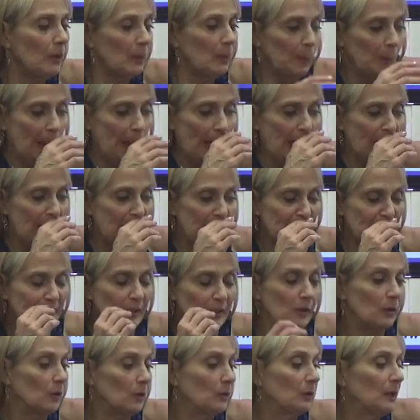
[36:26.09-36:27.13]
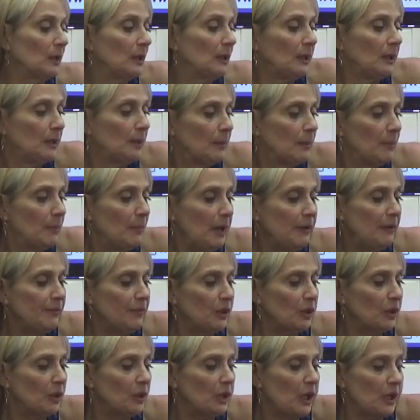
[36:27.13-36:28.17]
Okay, so my
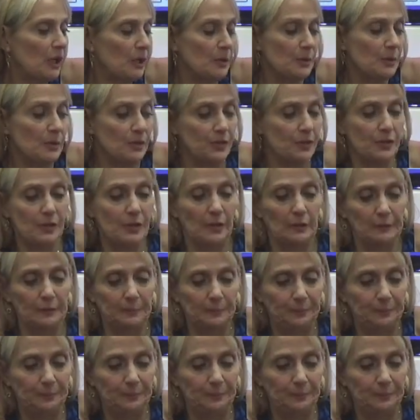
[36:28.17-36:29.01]
Virgos.